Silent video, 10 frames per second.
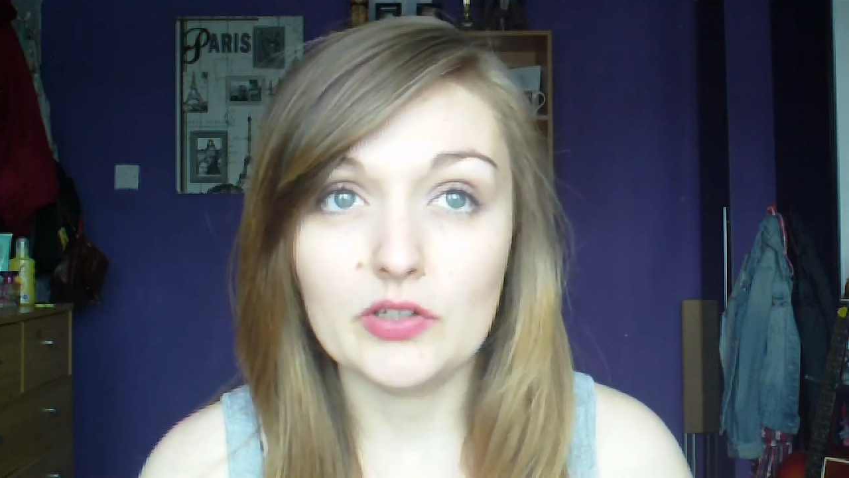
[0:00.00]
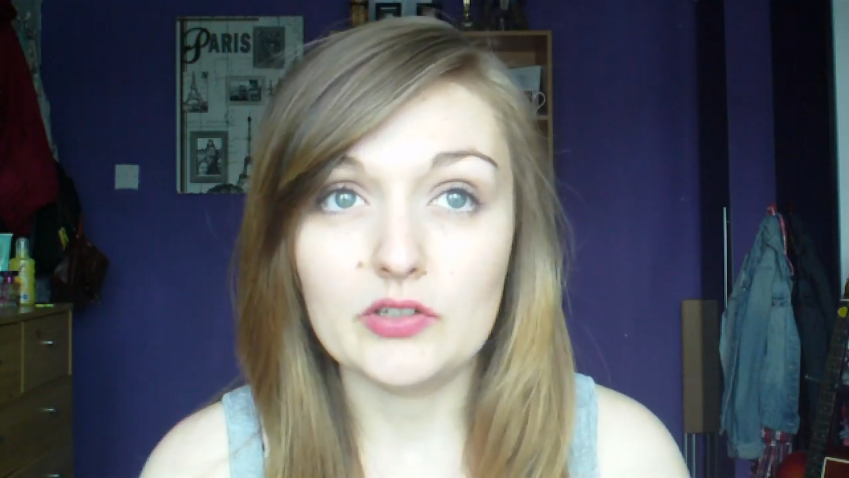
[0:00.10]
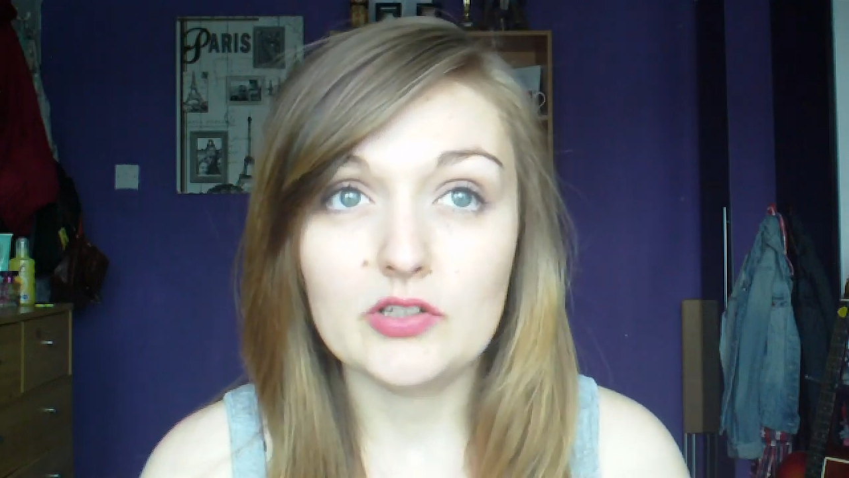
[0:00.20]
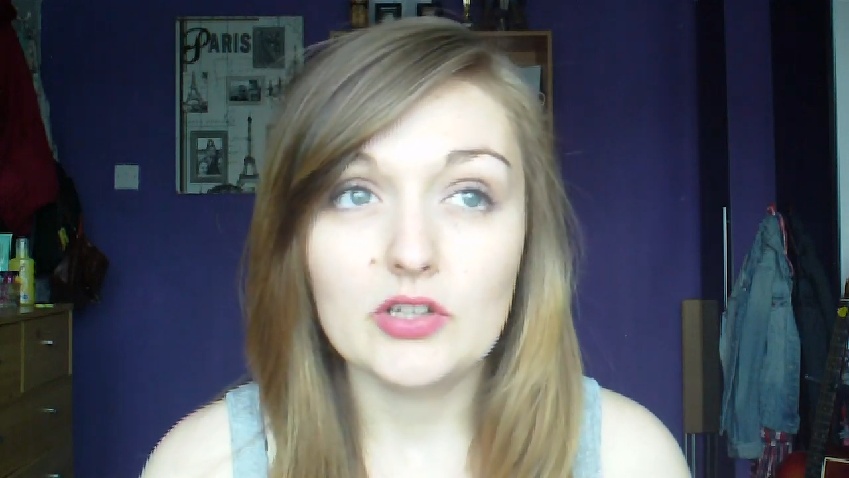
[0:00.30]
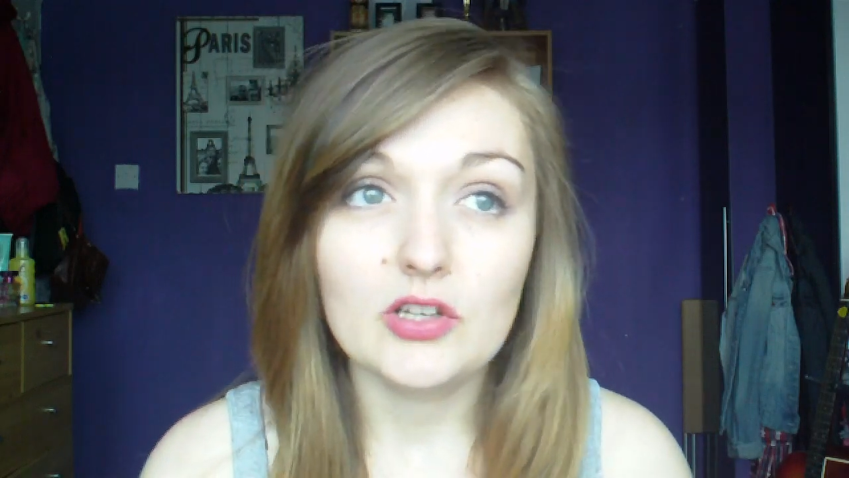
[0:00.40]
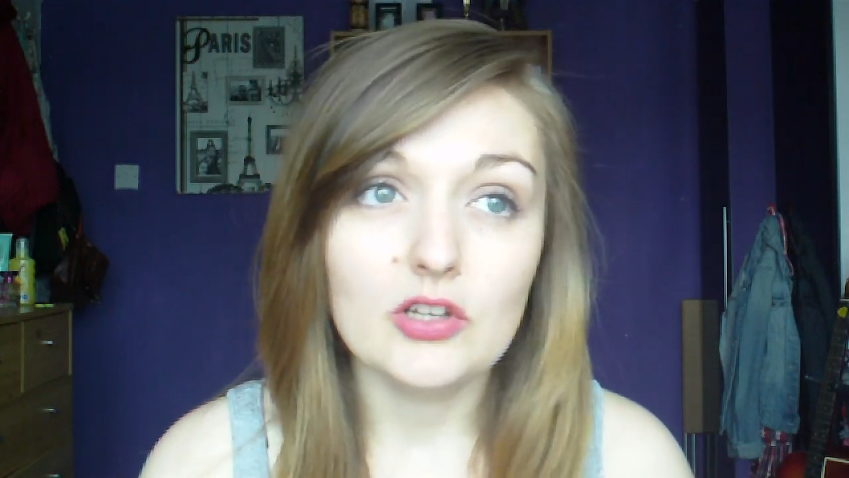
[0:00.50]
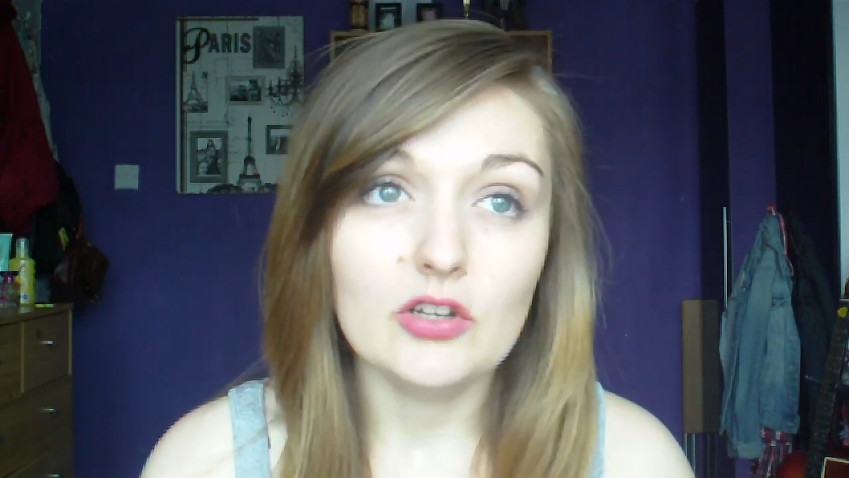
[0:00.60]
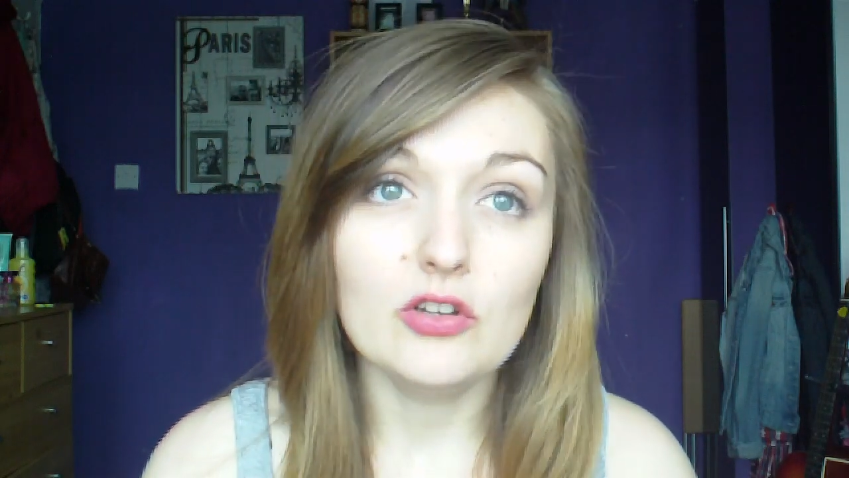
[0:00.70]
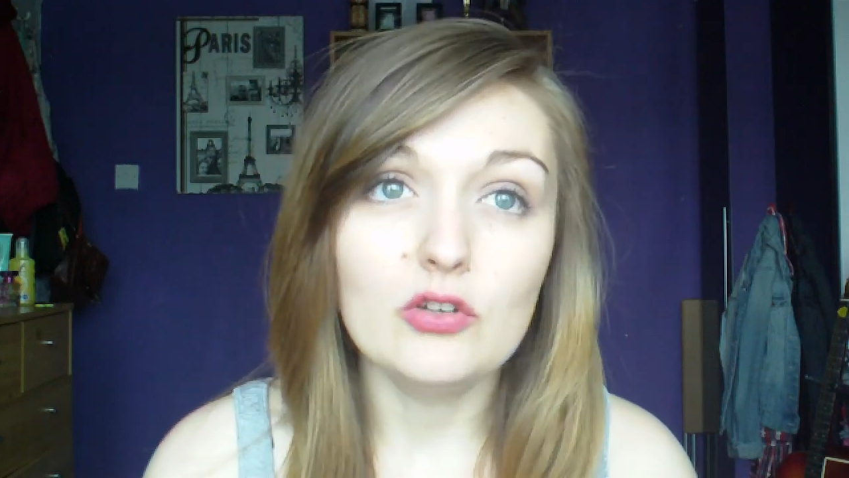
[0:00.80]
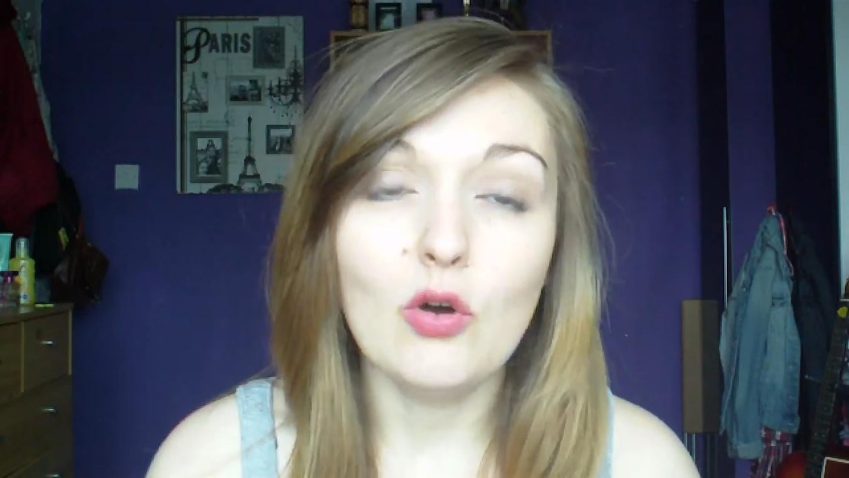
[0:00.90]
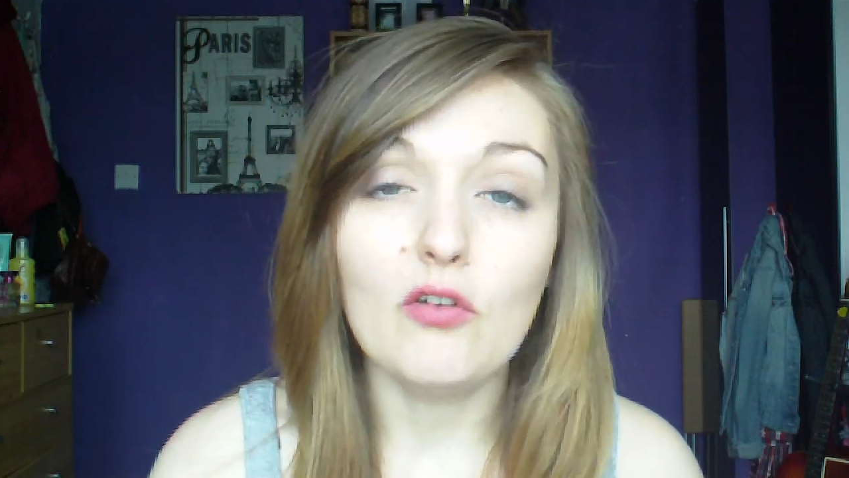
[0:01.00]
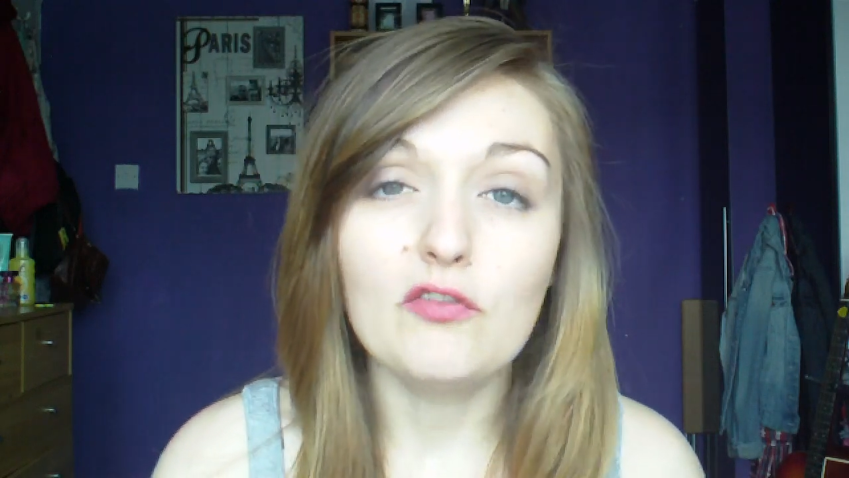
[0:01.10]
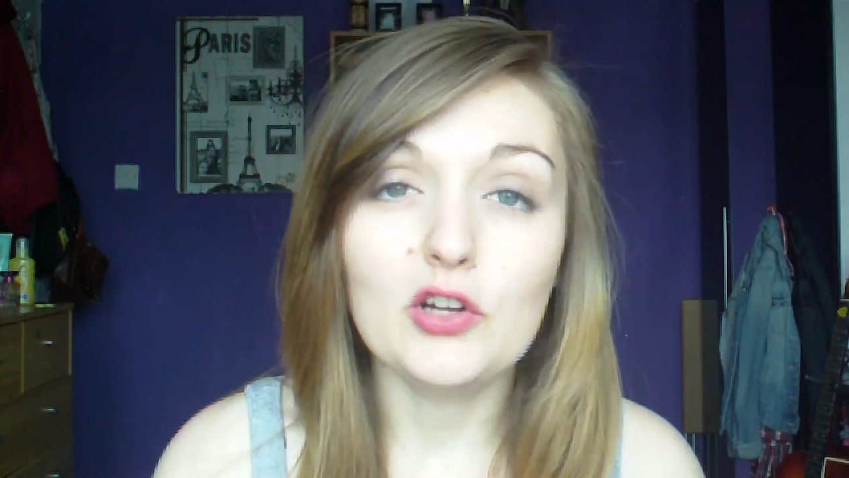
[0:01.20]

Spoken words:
and not